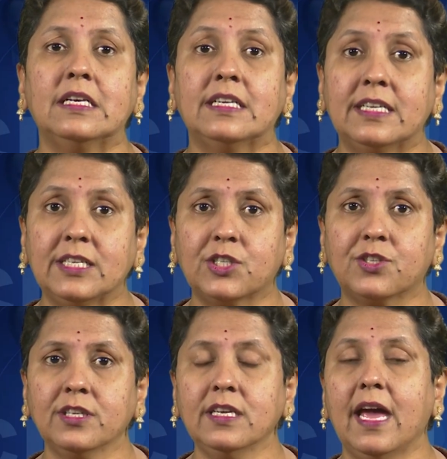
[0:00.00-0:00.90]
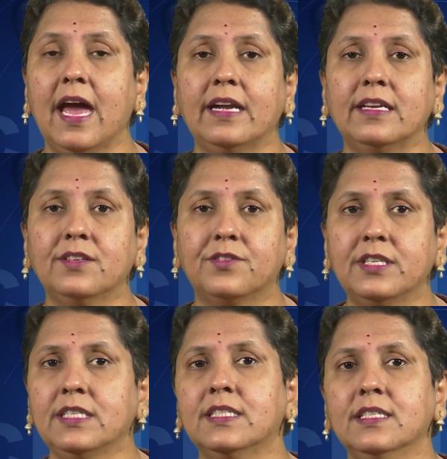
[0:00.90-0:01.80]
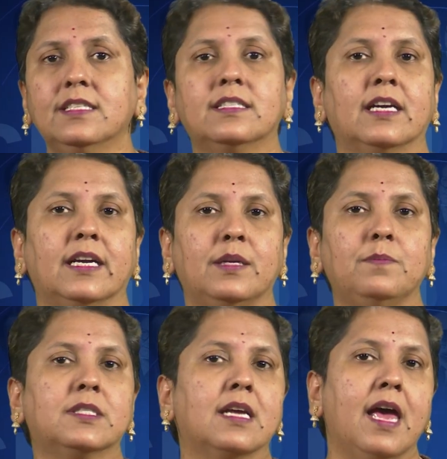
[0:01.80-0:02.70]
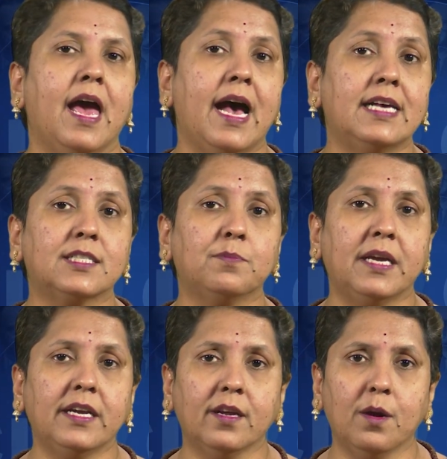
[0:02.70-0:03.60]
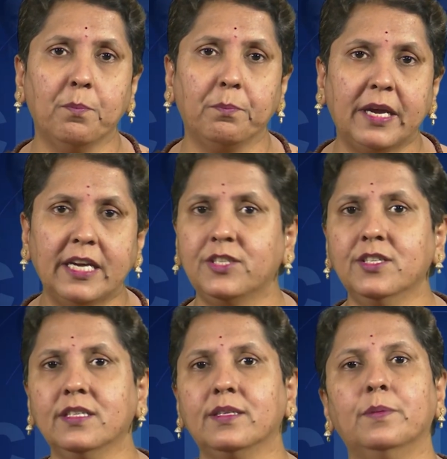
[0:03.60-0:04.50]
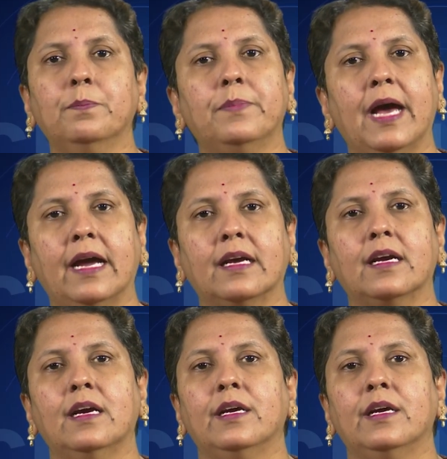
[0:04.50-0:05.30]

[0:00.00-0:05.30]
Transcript: history and in recent times has made a major comeback